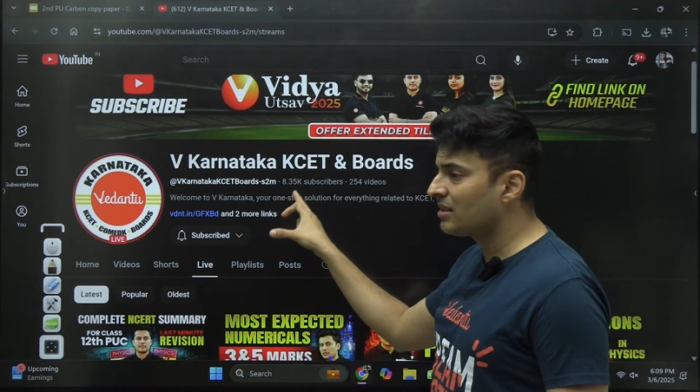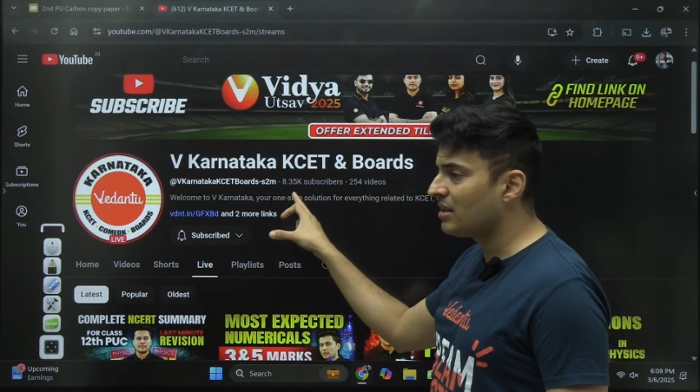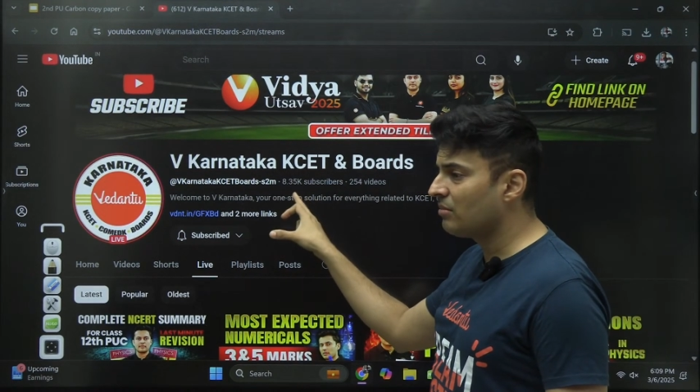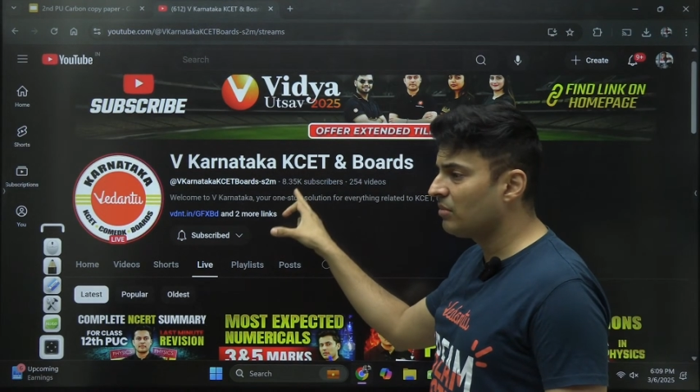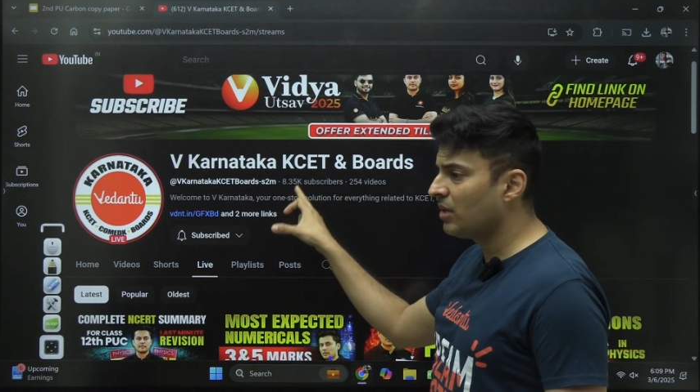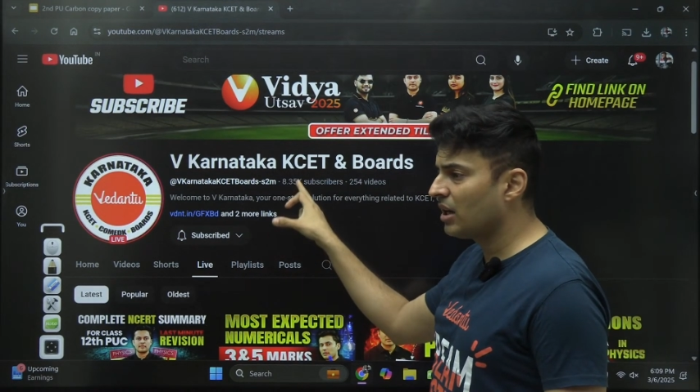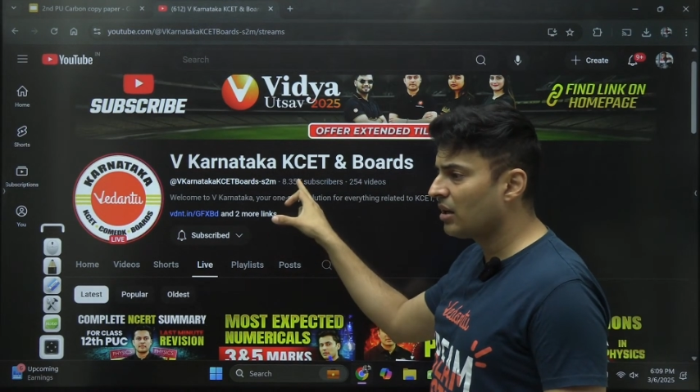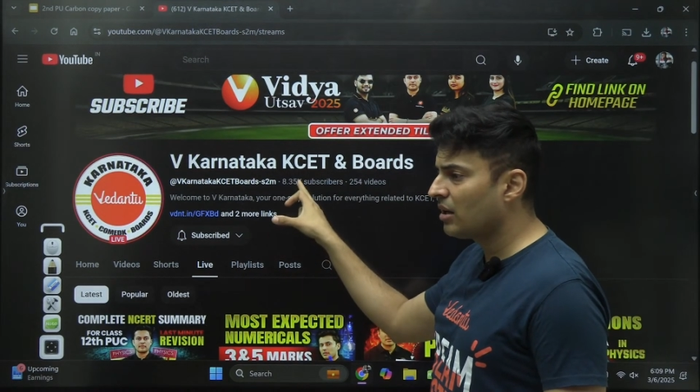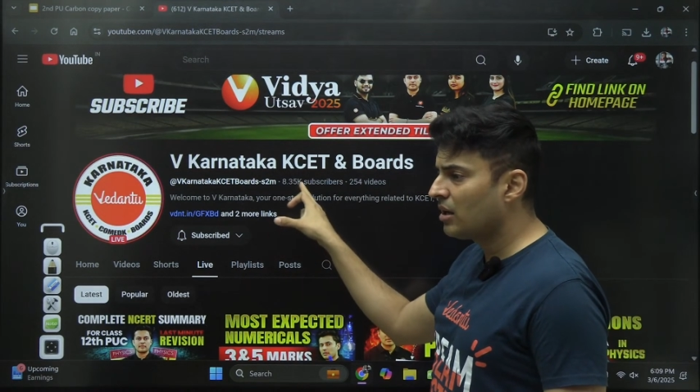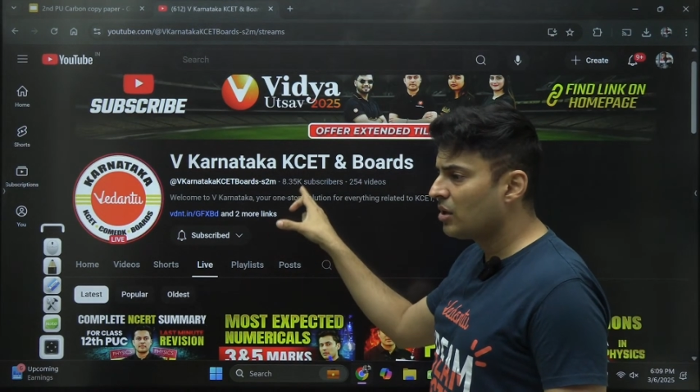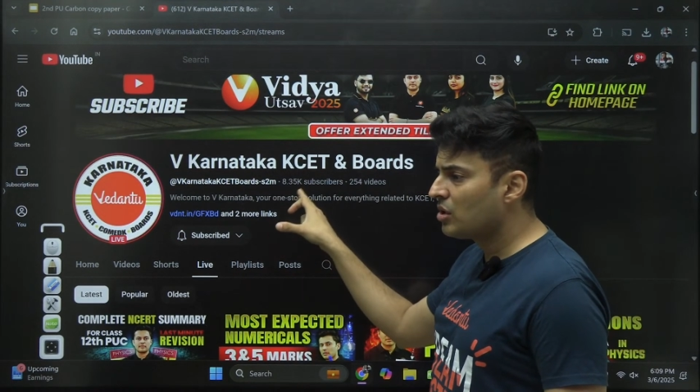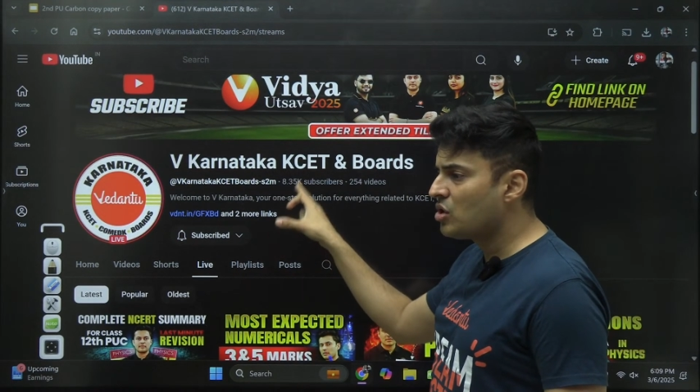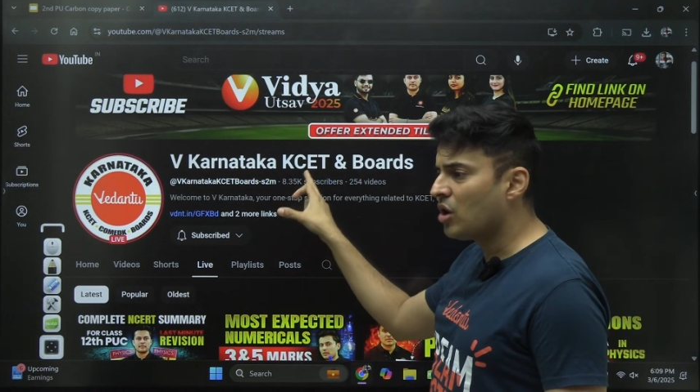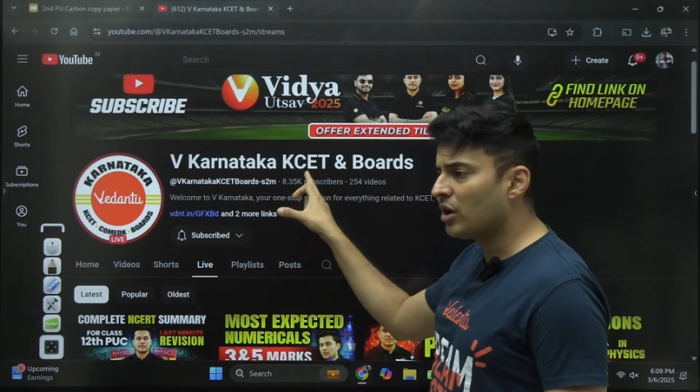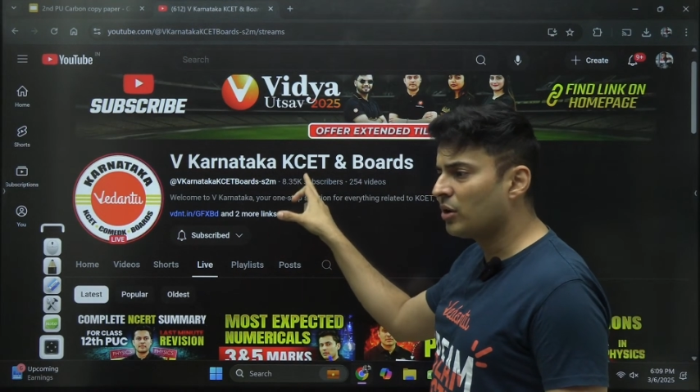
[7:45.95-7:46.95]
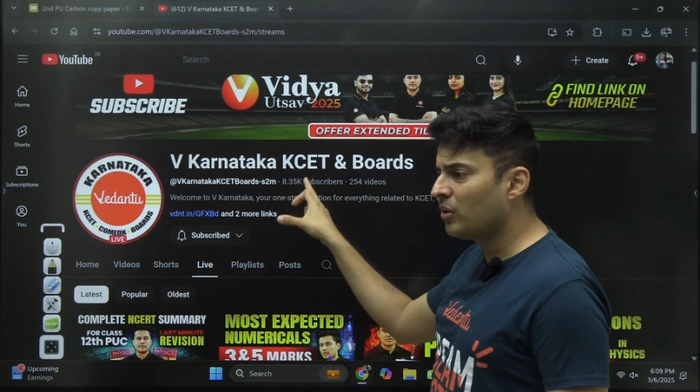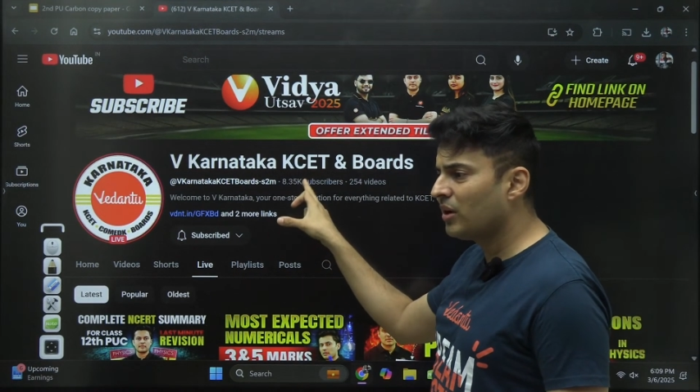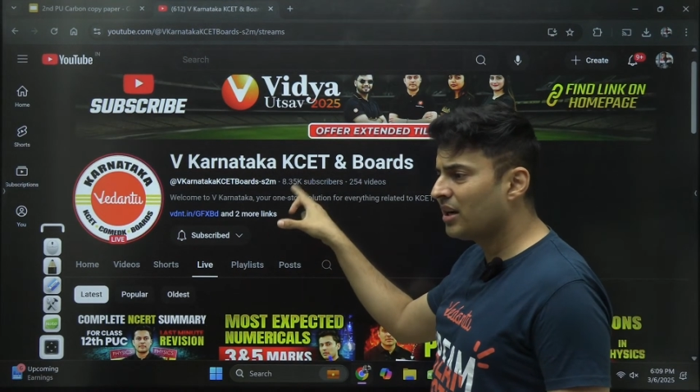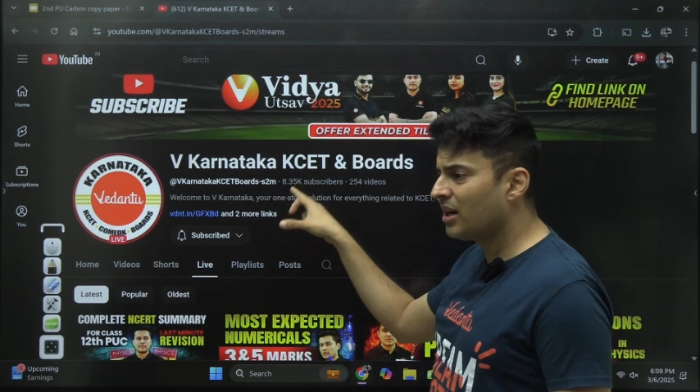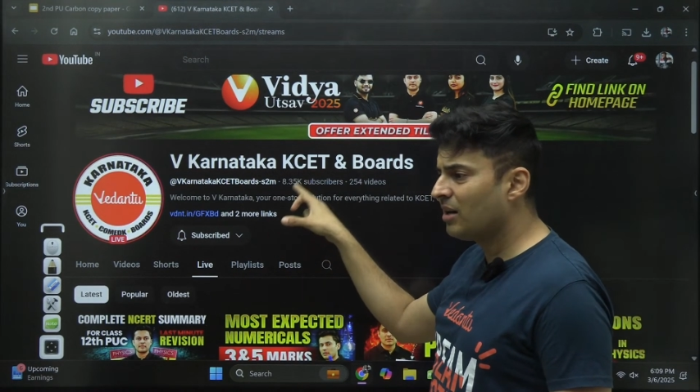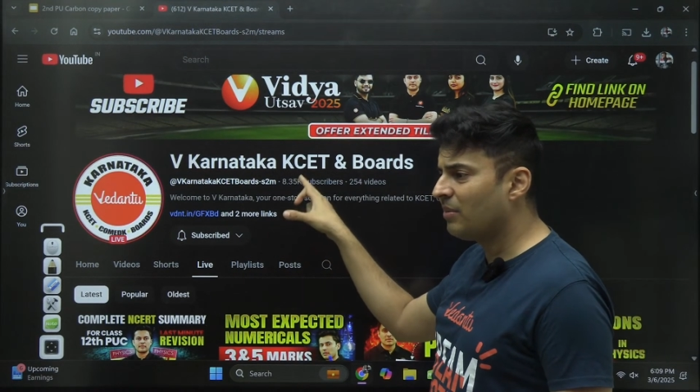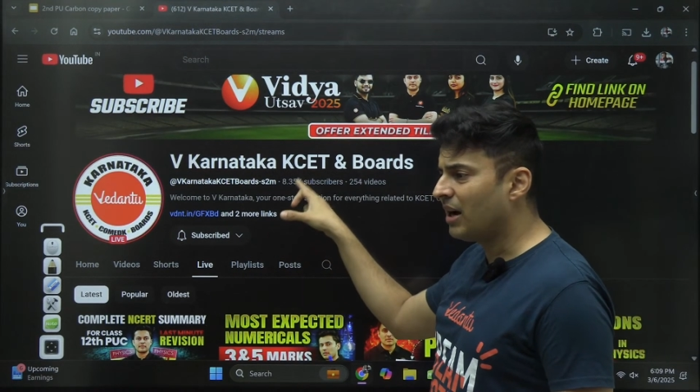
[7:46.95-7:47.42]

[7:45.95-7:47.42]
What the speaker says: number not going up.